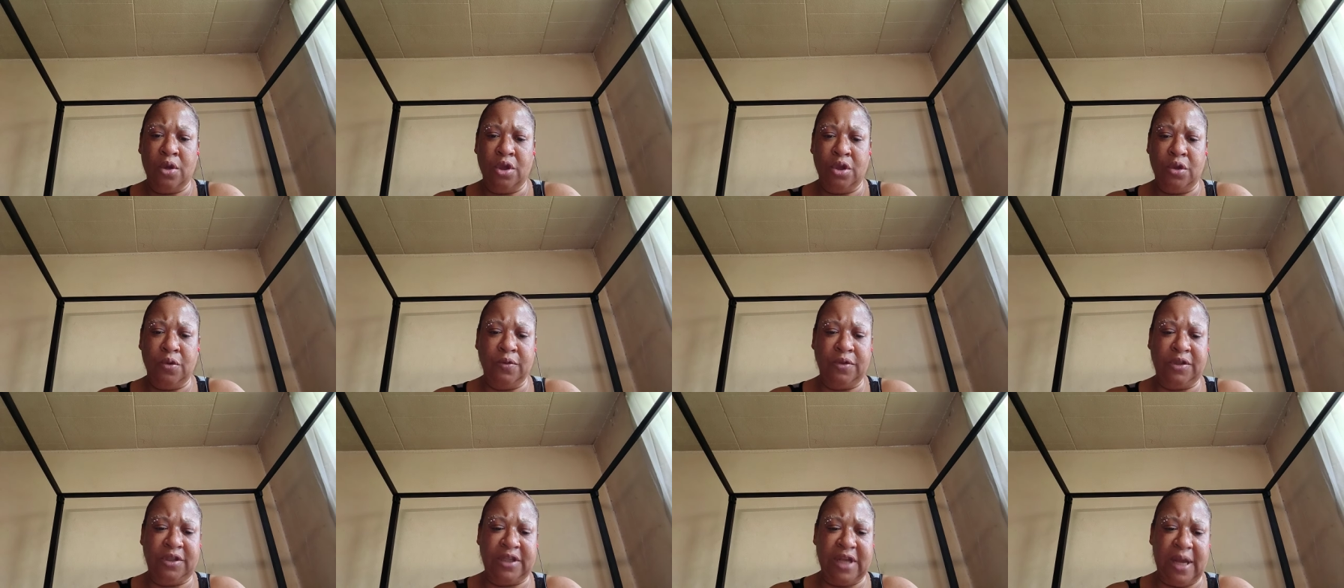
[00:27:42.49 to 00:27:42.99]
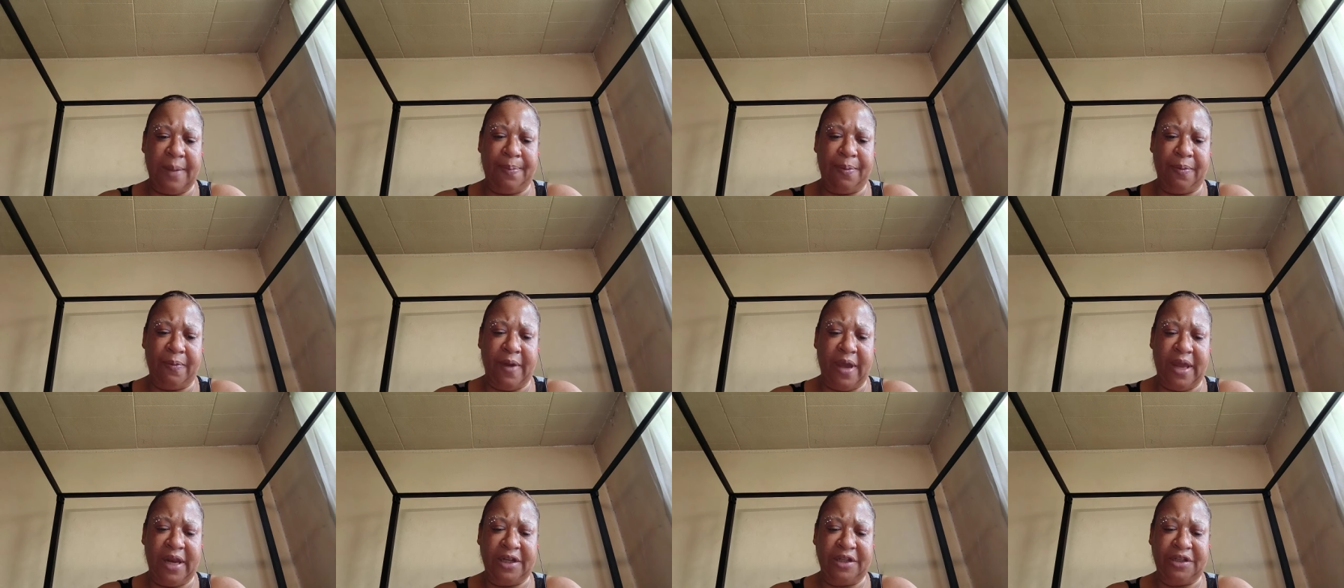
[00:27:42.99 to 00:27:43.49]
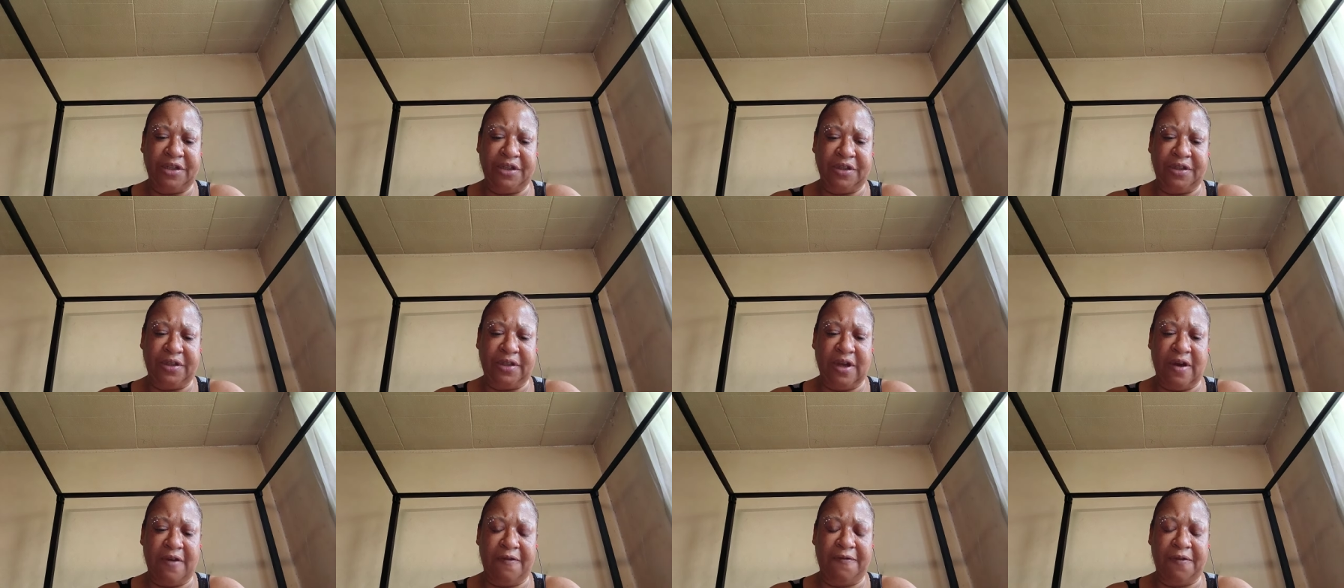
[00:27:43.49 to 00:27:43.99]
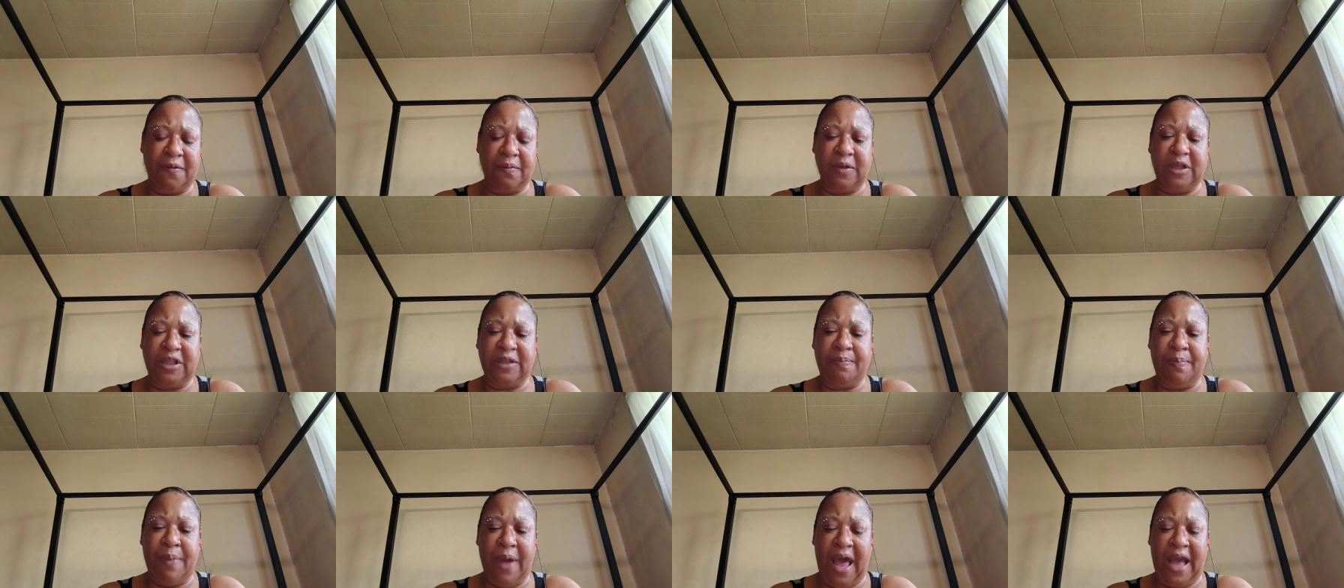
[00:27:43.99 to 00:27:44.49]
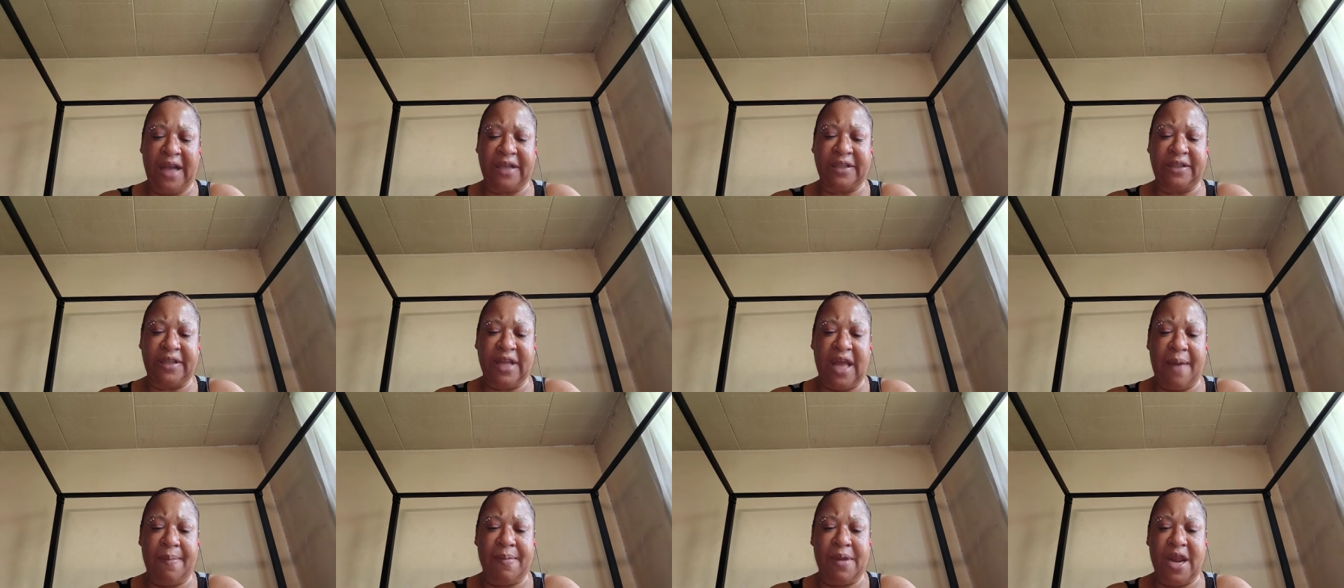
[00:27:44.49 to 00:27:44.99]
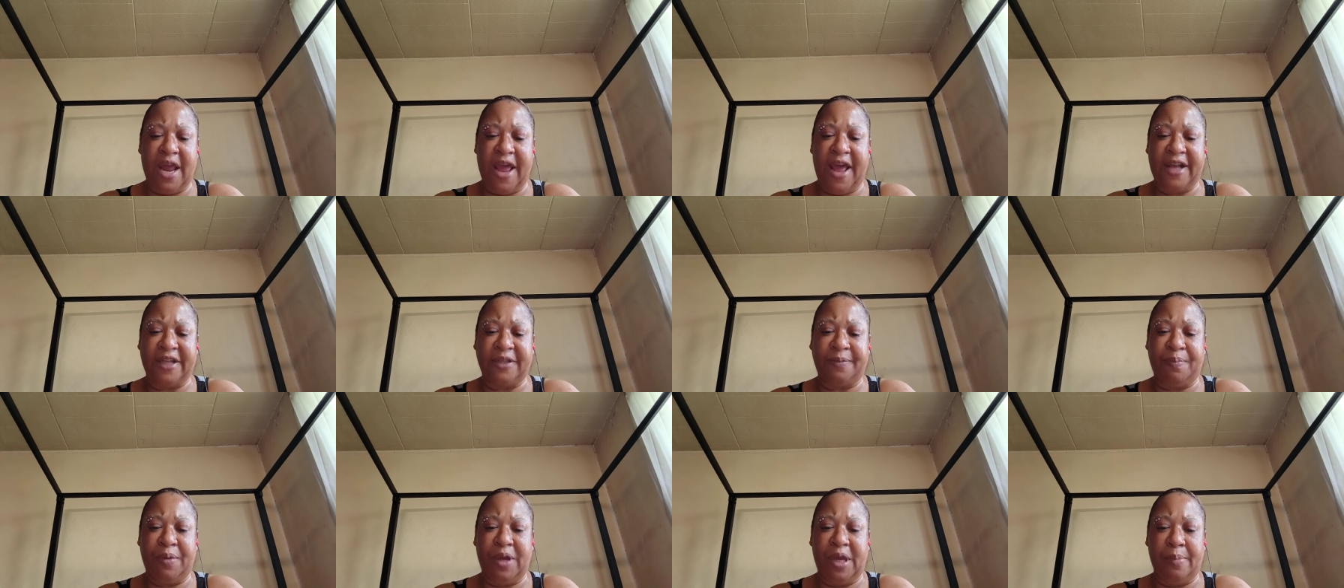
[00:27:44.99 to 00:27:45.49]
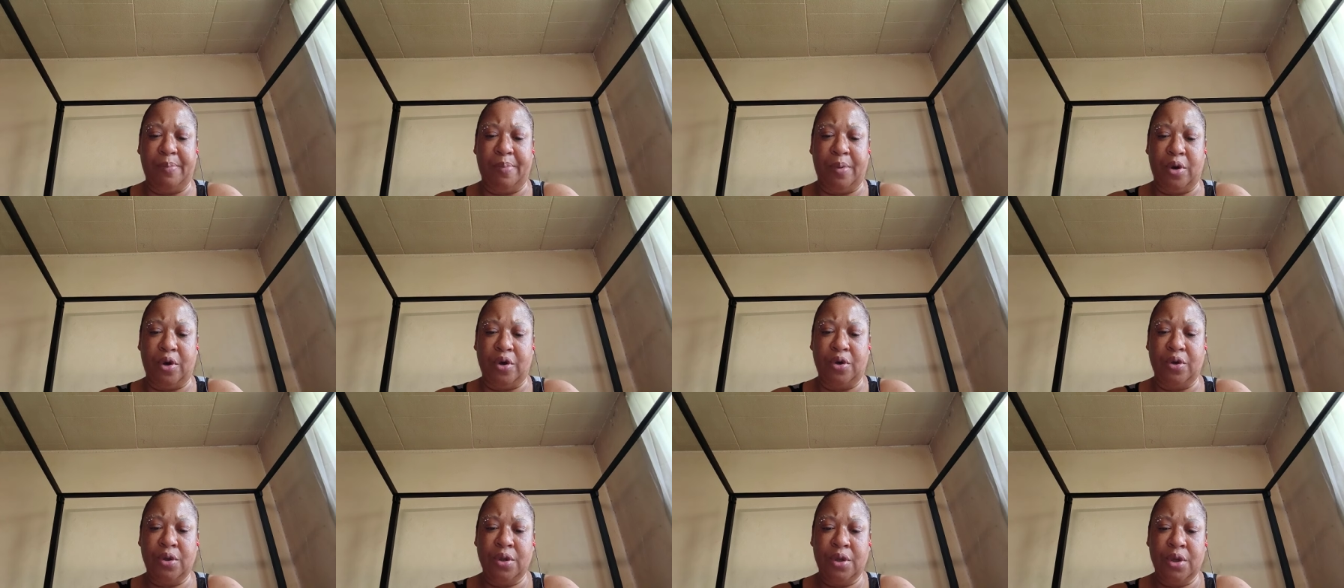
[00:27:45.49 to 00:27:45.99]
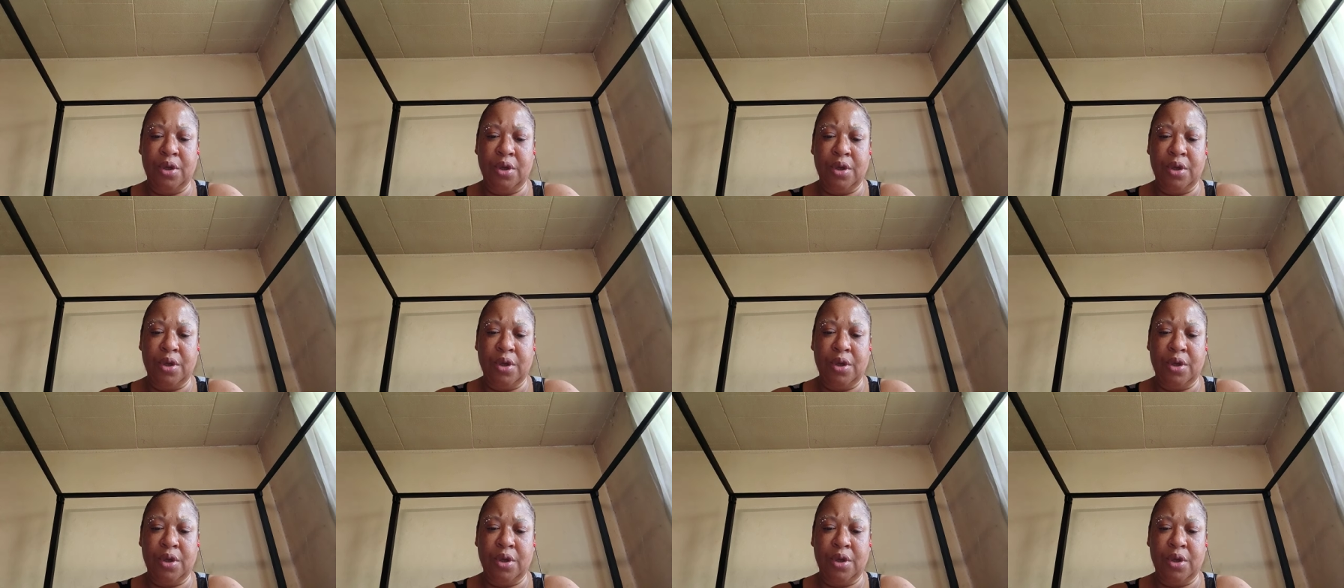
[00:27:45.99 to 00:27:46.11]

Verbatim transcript: You separated yourself from these backstabbing ass people.